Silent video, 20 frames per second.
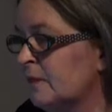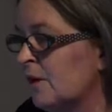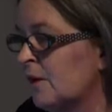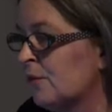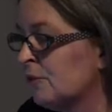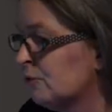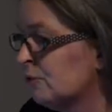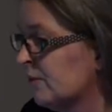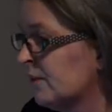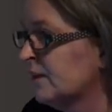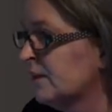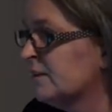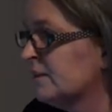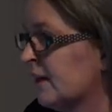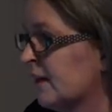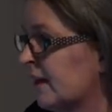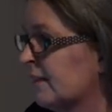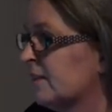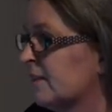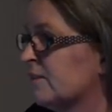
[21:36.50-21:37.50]
through this
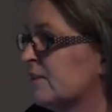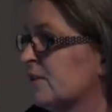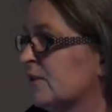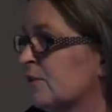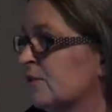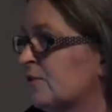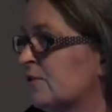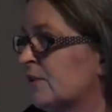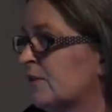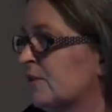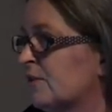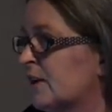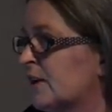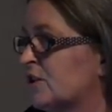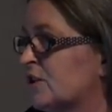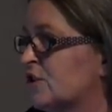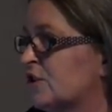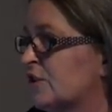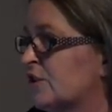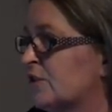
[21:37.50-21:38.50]
and the Snowden
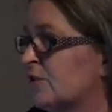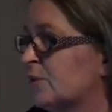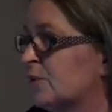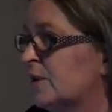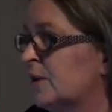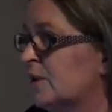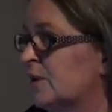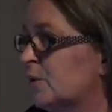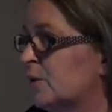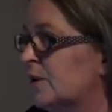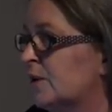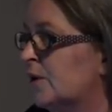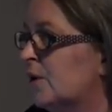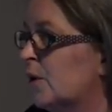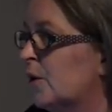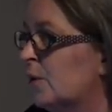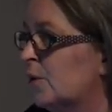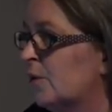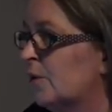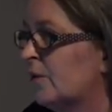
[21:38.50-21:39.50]
revelations, we
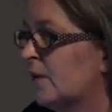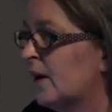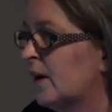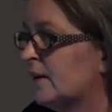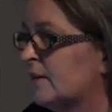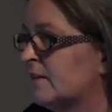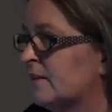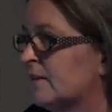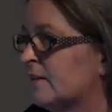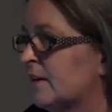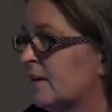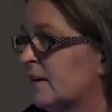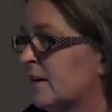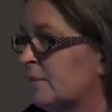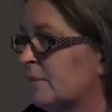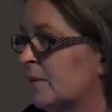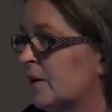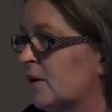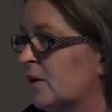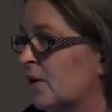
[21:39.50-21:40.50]
know that
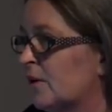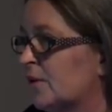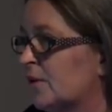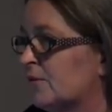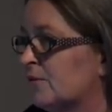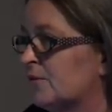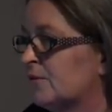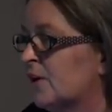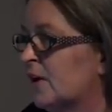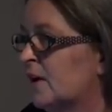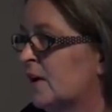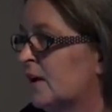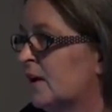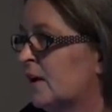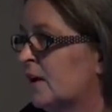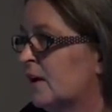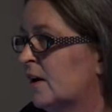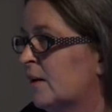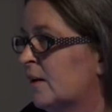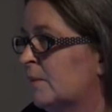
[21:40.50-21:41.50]
a lot of
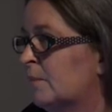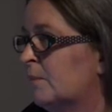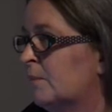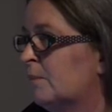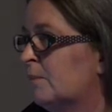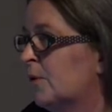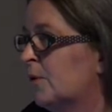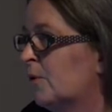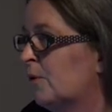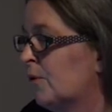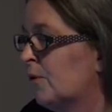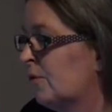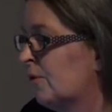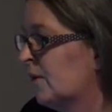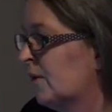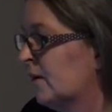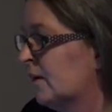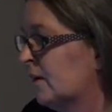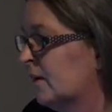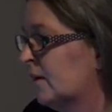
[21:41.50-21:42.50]
both
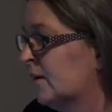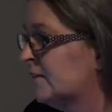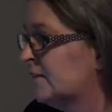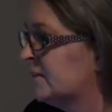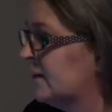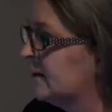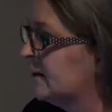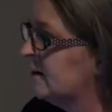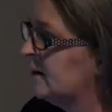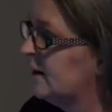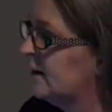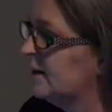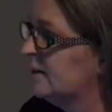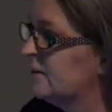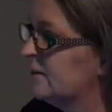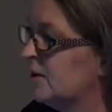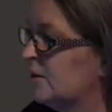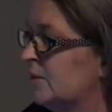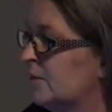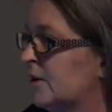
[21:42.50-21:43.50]
satellite
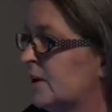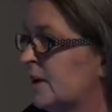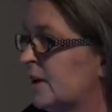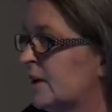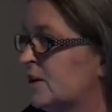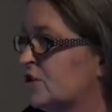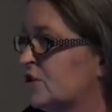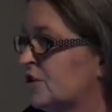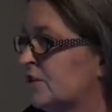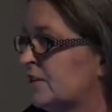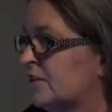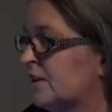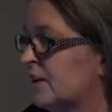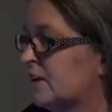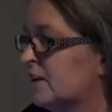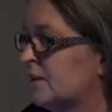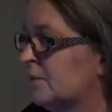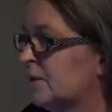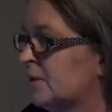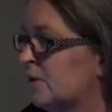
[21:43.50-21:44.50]
communications
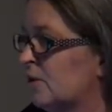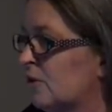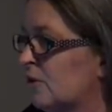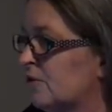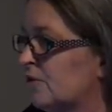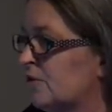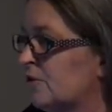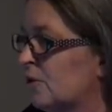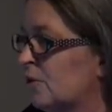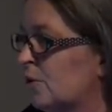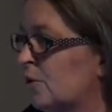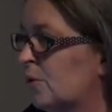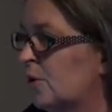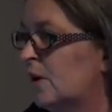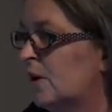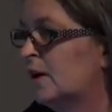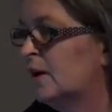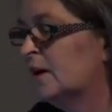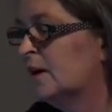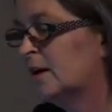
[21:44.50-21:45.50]
data, but also
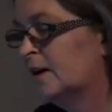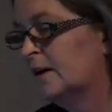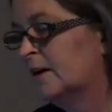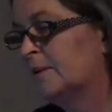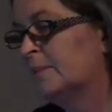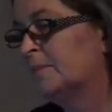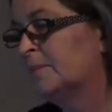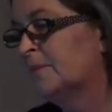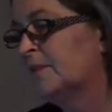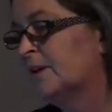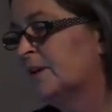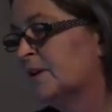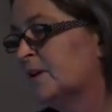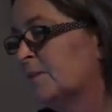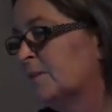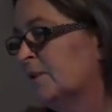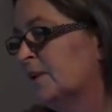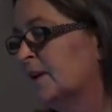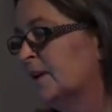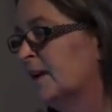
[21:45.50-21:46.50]
the
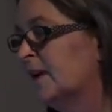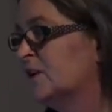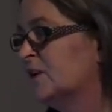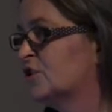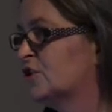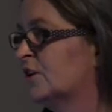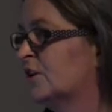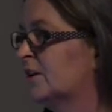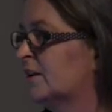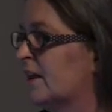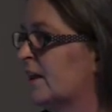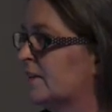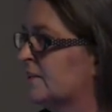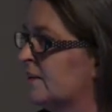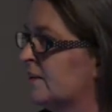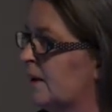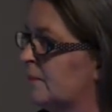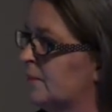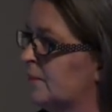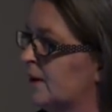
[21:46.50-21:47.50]
communication that's
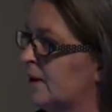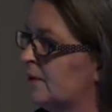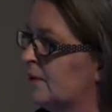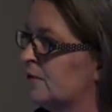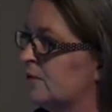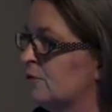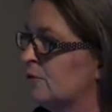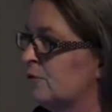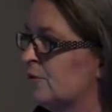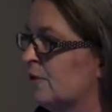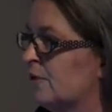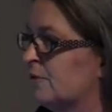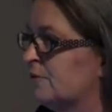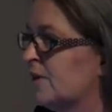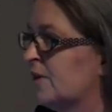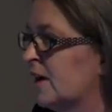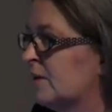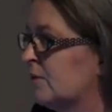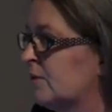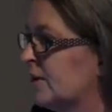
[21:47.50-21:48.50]
happening through the
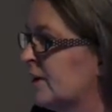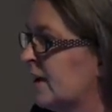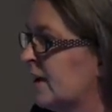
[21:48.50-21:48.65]
fiber